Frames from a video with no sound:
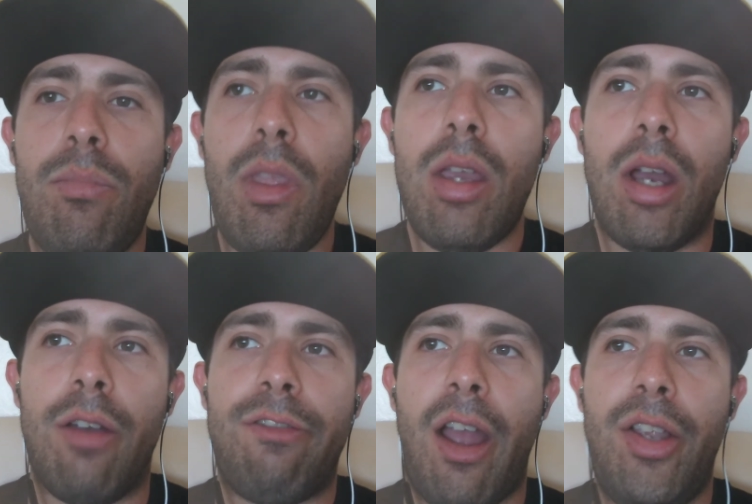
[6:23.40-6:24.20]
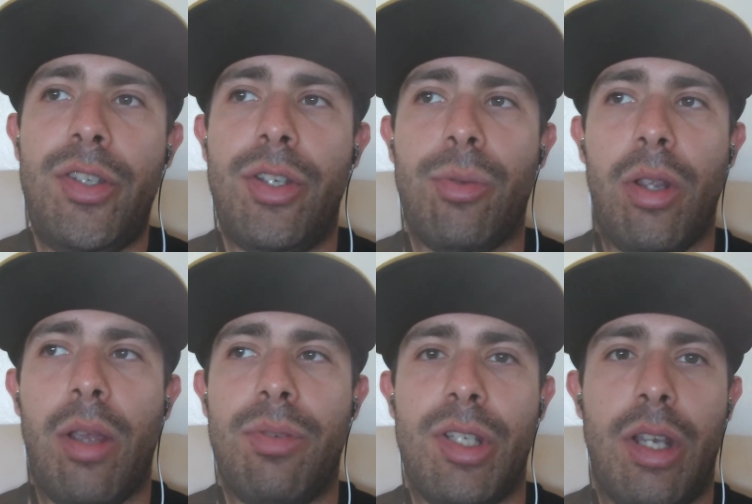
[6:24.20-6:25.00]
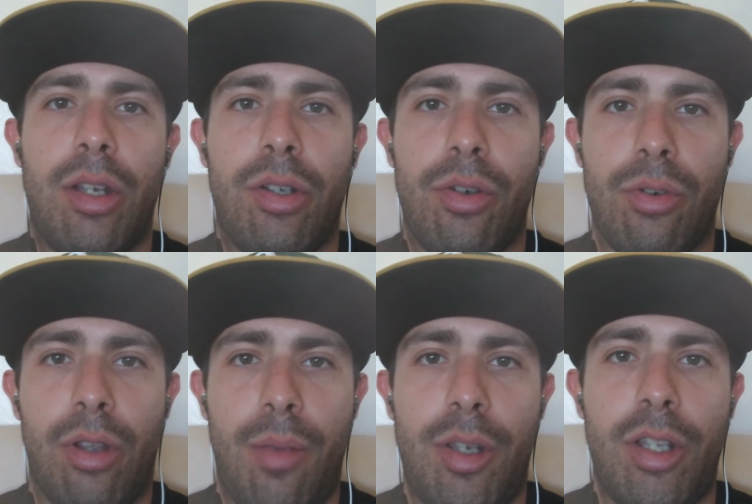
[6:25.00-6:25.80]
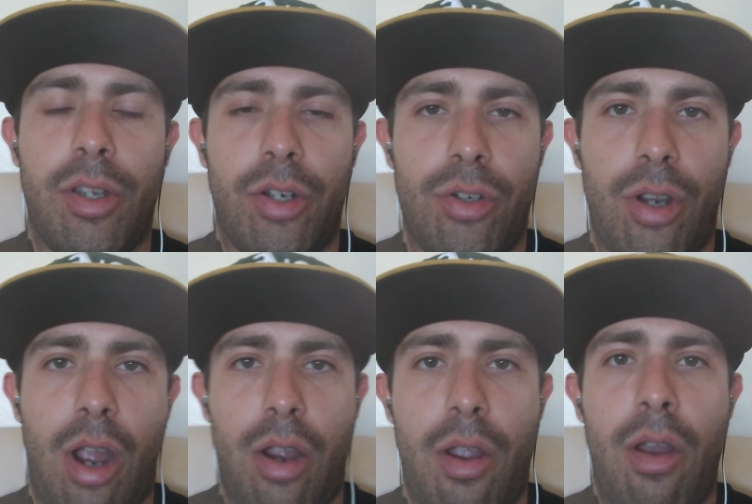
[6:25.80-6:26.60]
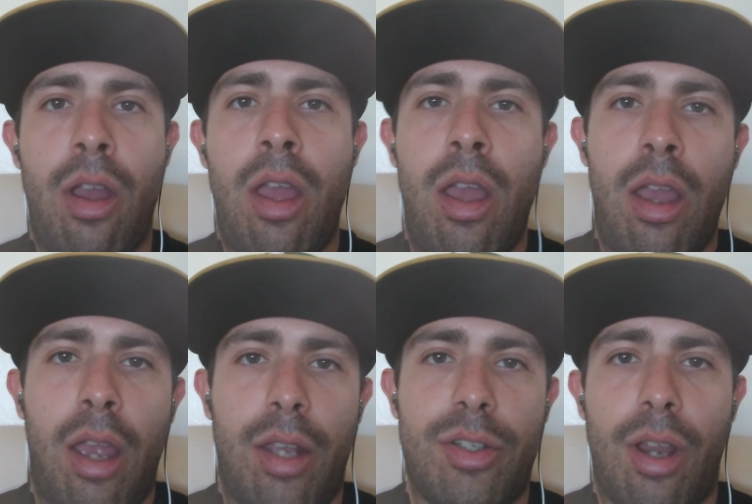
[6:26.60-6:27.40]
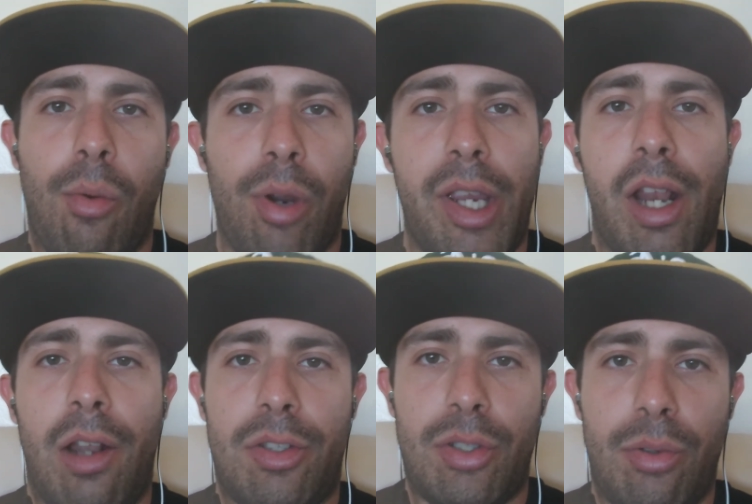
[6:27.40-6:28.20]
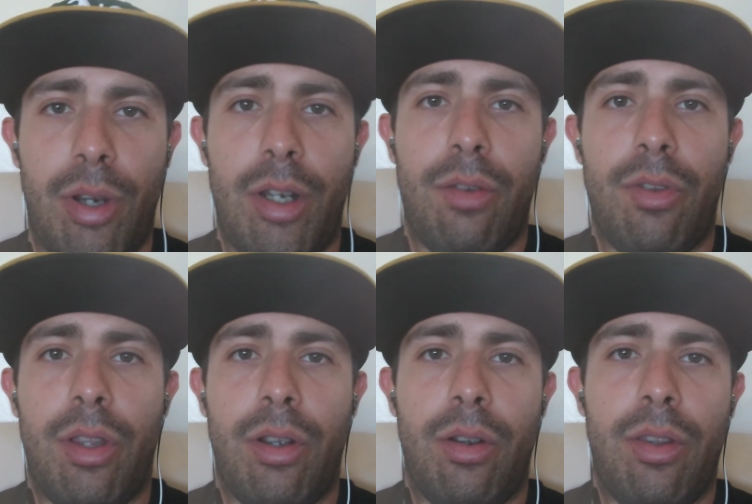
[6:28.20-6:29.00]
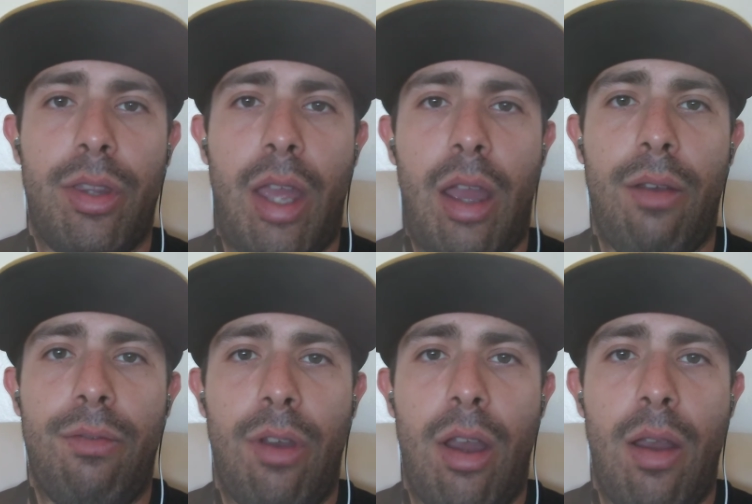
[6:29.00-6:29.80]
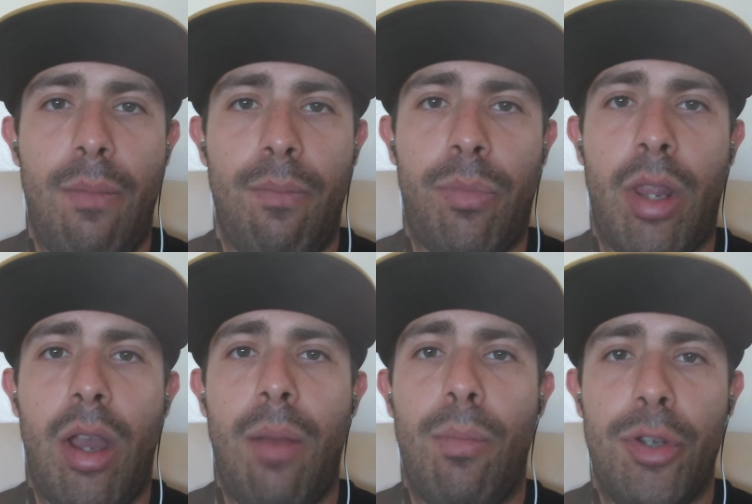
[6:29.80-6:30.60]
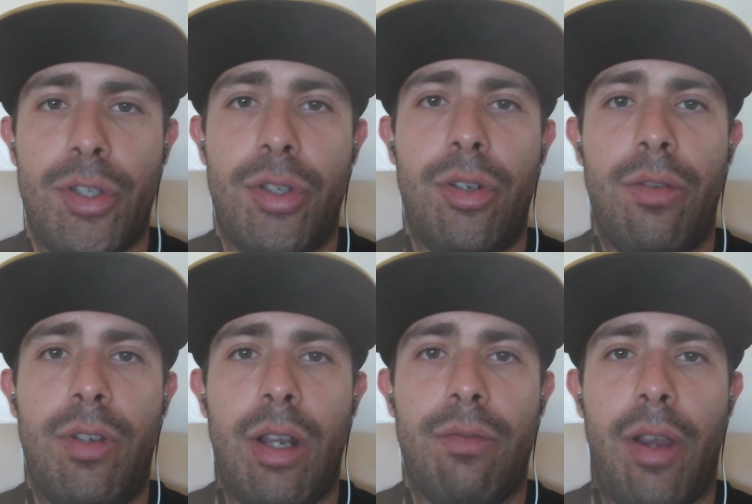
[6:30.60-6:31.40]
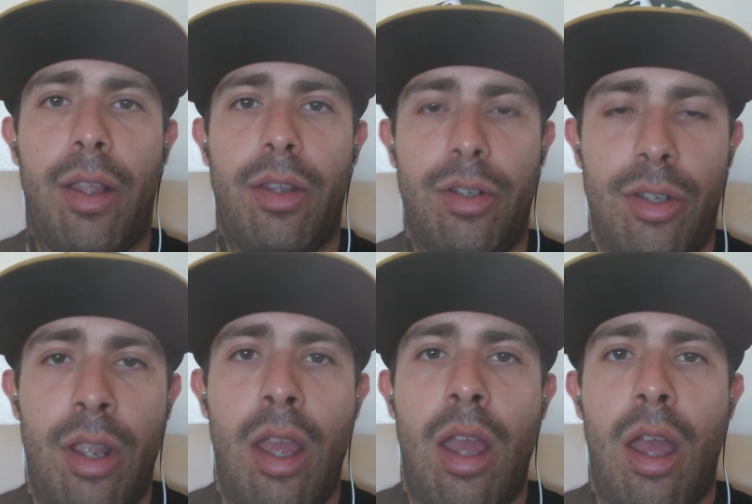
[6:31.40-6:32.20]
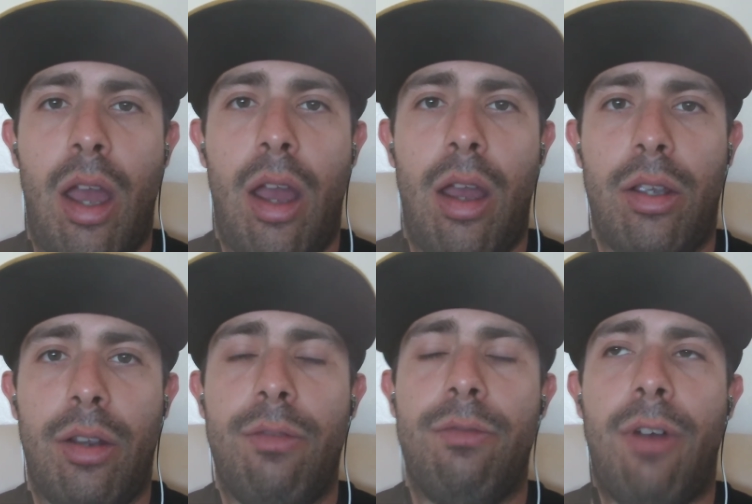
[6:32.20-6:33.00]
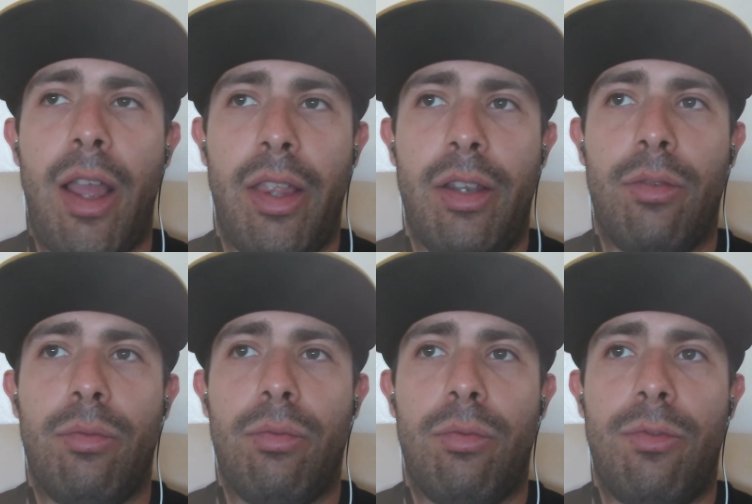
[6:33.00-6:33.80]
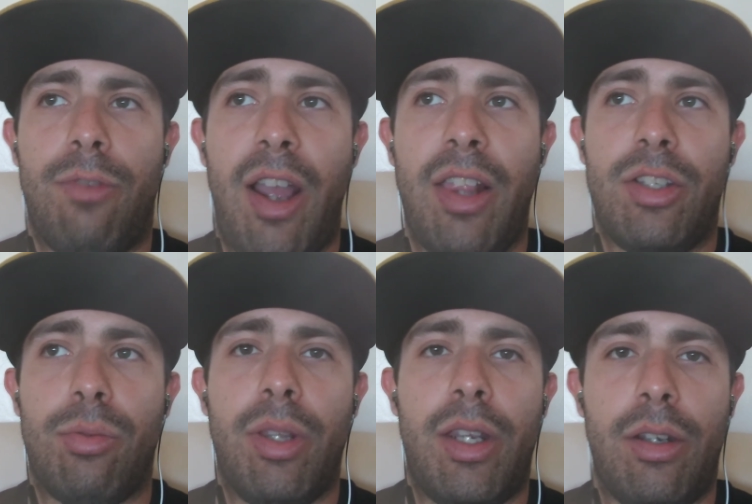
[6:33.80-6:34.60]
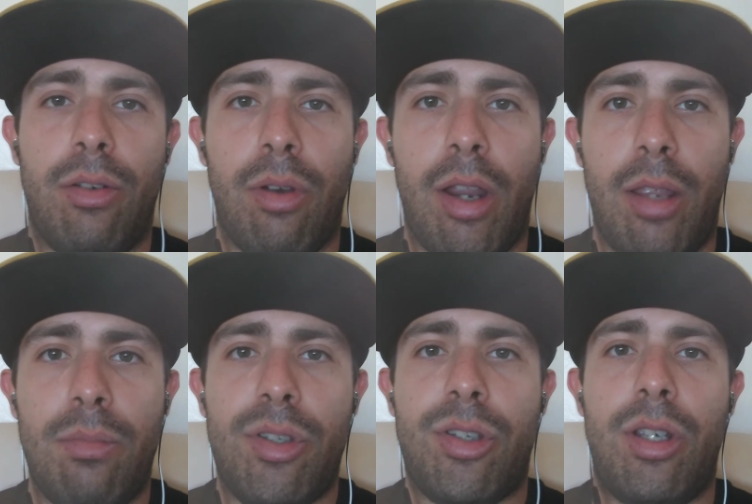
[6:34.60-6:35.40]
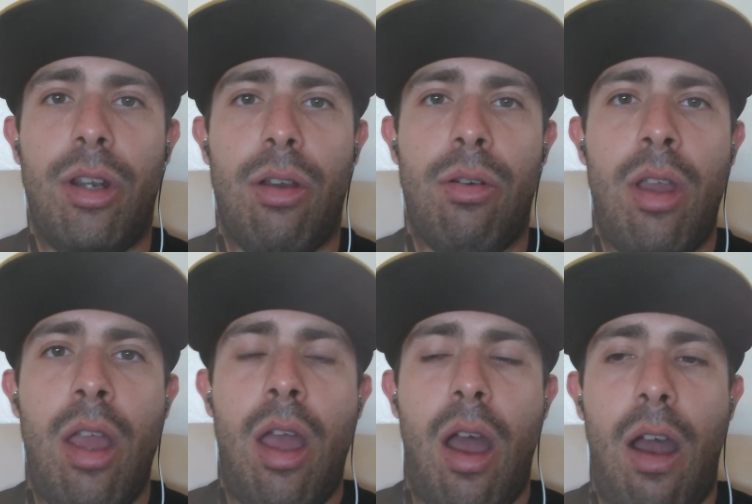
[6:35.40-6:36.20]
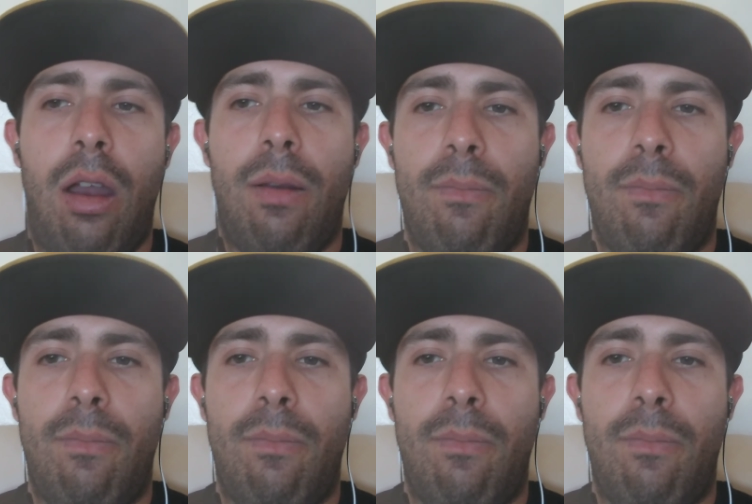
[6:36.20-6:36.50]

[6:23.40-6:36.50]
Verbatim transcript: uh, fallacies when it comes to gun control. I mean, you look at Chicago; it's not working out so great over there. They have um, a multitude of gun violent, uh, gun violent, violence related crimes. You know, um,